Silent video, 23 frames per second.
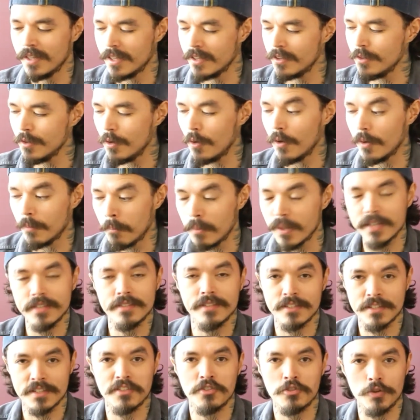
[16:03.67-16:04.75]
like, you know,
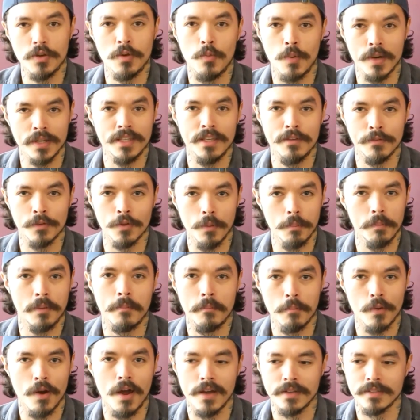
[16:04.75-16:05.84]
PlayStation 3 went even up
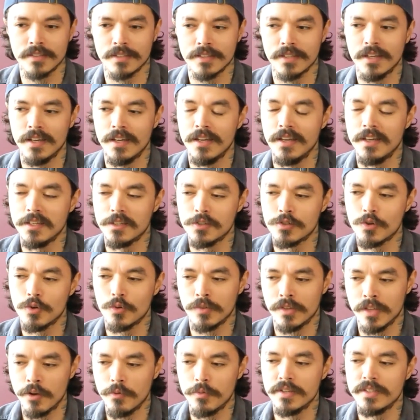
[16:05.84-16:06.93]
in price, so
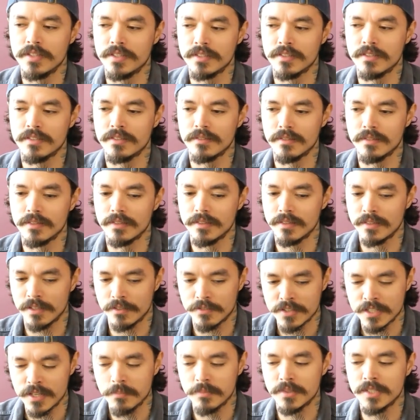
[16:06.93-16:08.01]
there
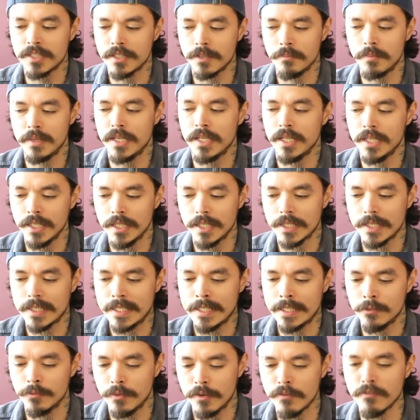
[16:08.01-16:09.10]
seems to be
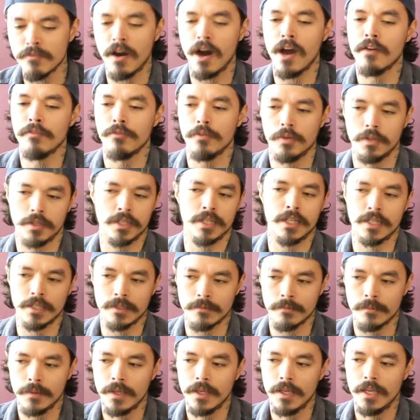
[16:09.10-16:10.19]
a revival
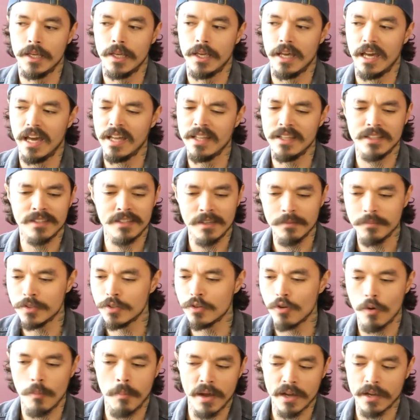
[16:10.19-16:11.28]
again, and it seems to
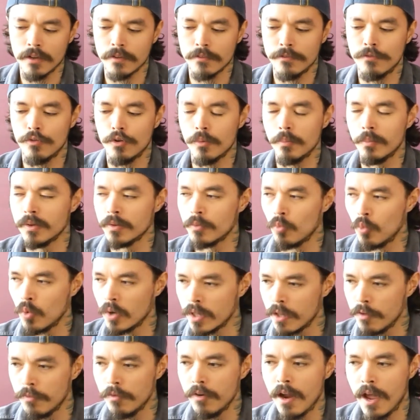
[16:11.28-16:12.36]
go back and forth, but
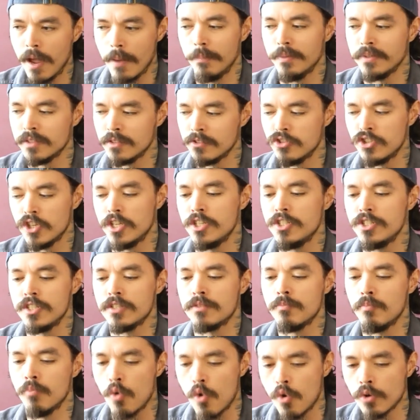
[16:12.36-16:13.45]
whatever happens and changes
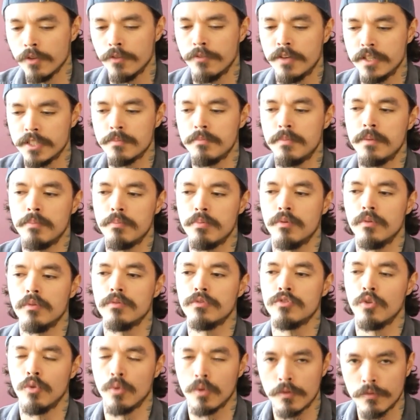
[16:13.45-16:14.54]
motivates people
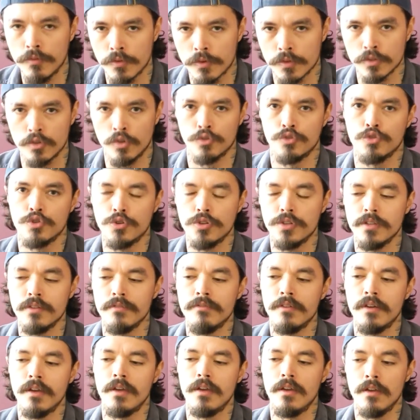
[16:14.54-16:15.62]
to look for an alternative.
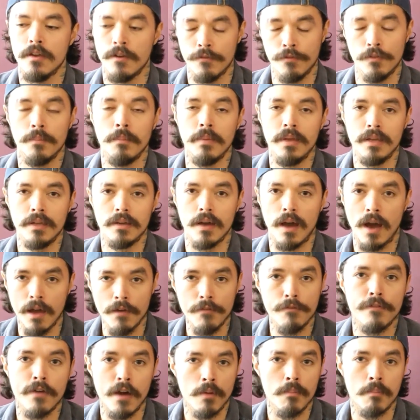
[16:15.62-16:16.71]
And for me, I
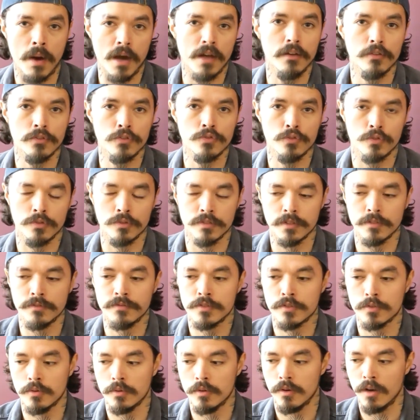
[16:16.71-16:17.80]
found my alternative,
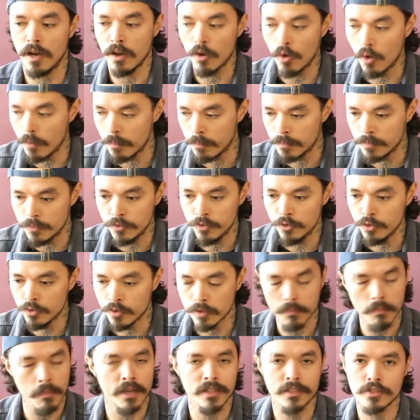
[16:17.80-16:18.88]
so I hope you
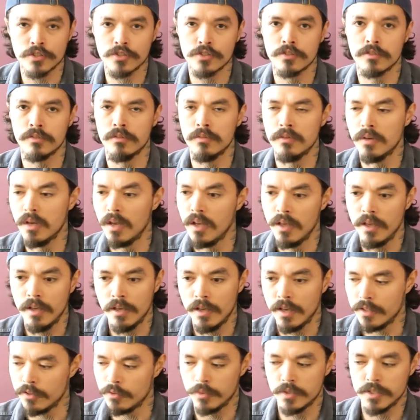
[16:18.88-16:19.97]
can manage to,
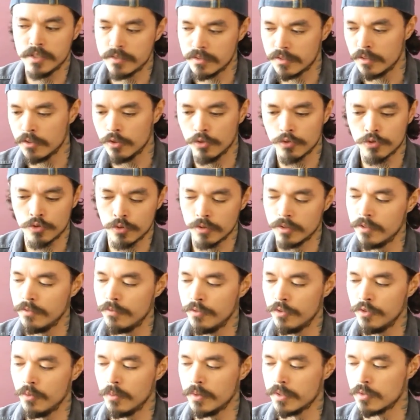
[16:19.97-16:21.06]
and there is an alternative
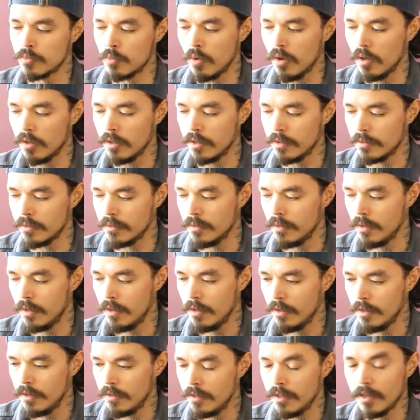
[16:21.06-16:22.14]
for you as well. And
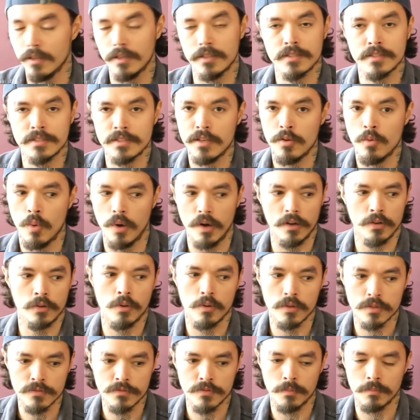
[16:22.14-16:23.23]
yeah, let's see where it
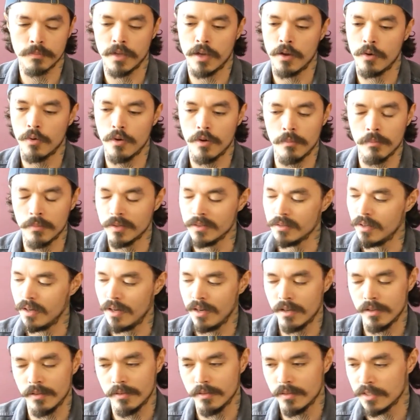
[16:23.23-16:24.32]
goes from there on. But
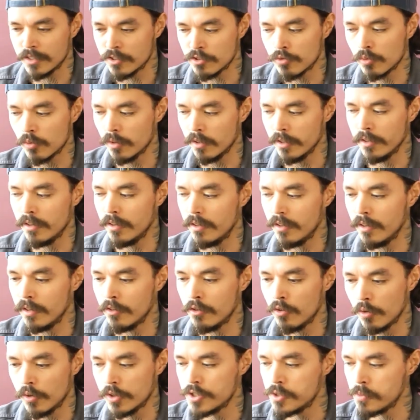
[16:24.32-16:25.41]
I strongly
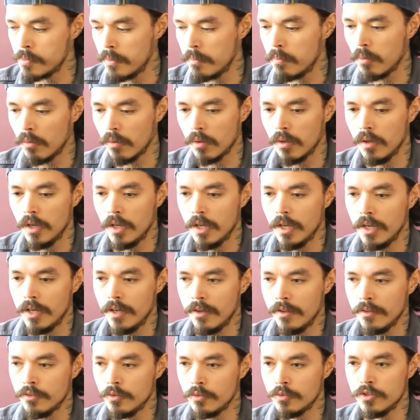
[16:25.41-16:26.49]
encourage people
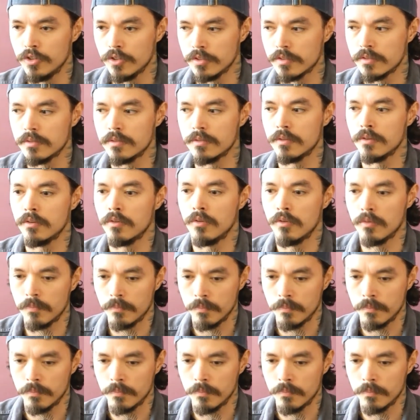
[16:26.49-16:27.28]
to just